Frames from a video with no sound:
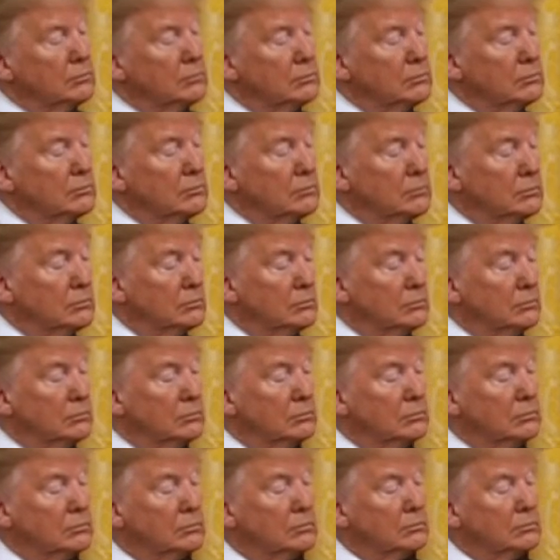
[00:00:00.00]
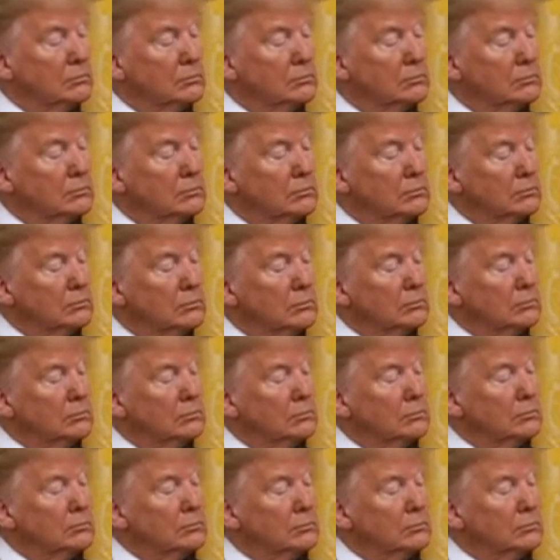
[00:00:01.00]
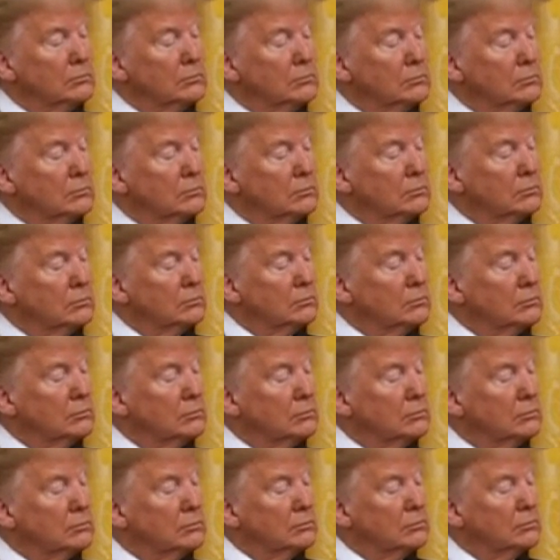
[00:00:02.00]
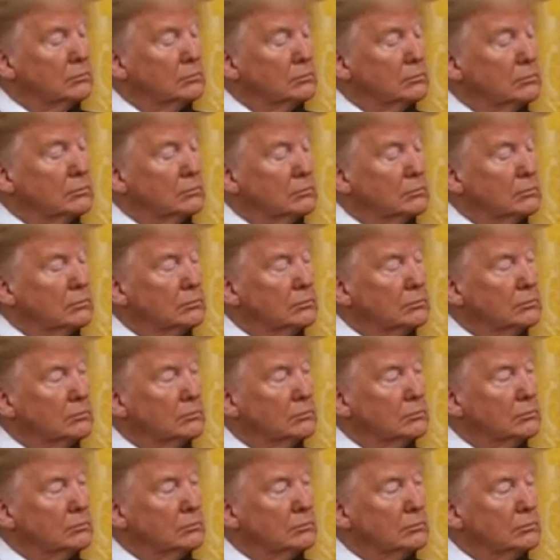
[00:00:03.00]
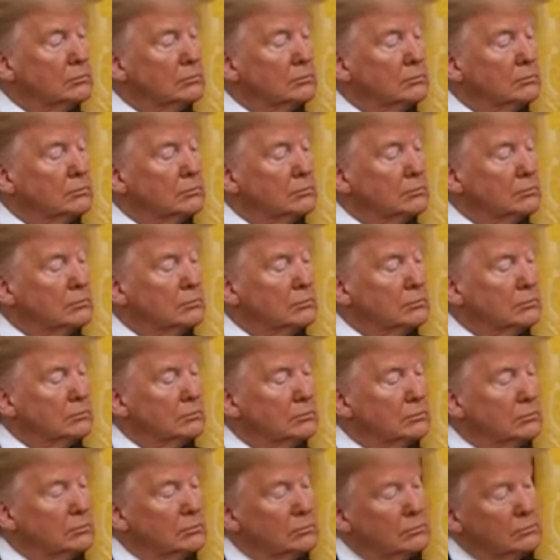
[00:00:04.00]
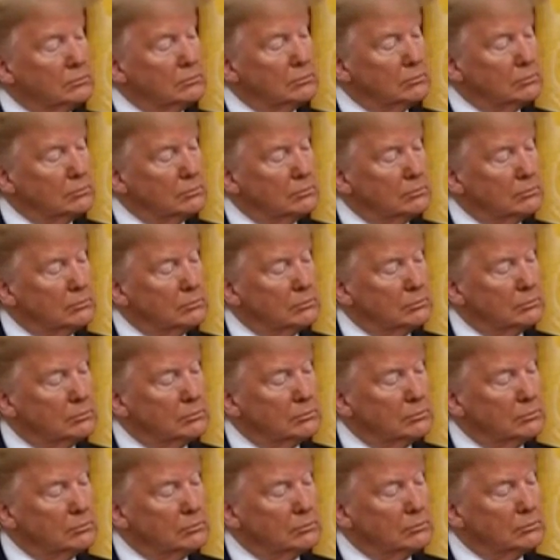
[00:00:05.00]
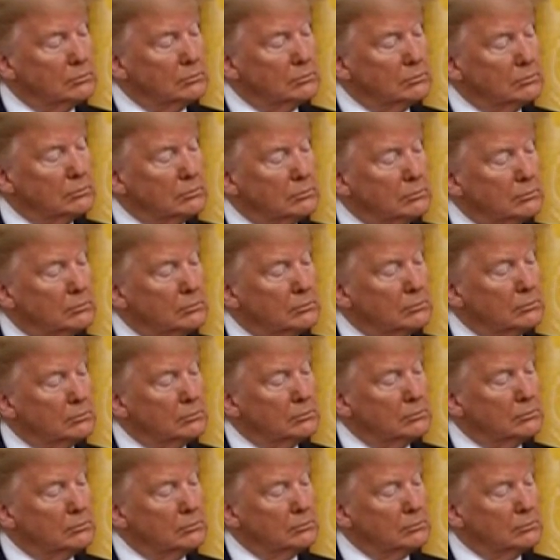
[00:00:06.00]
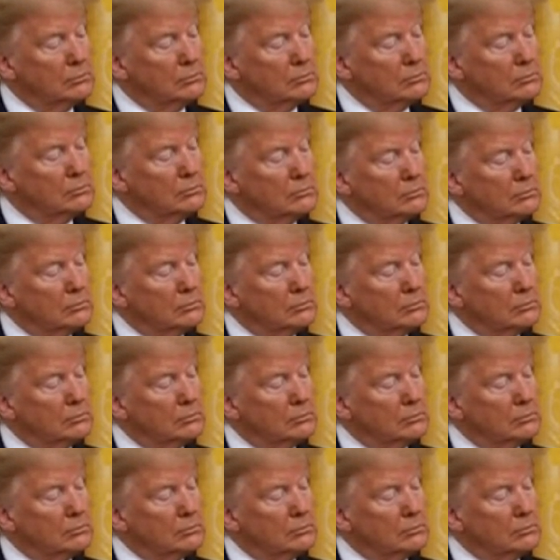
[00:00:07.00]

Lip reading: [no speech]